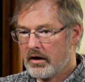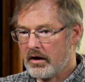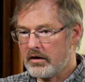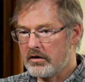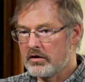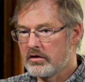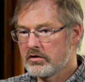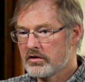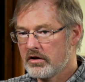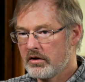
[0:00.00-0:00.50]

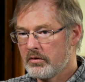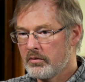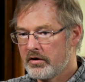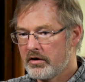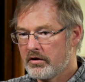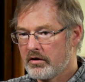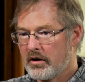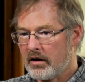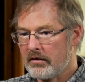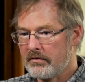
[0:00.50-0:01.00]
And usually
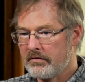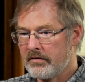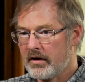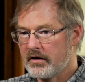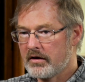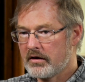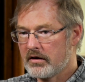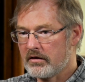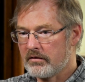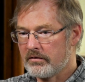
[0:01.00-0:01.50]
when you're not
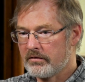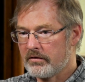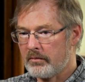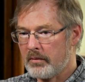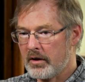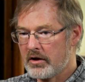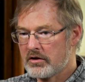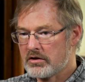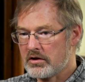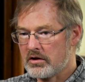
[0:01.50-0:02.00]
finding
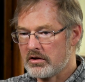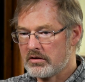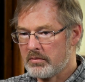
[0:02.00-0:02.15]
information,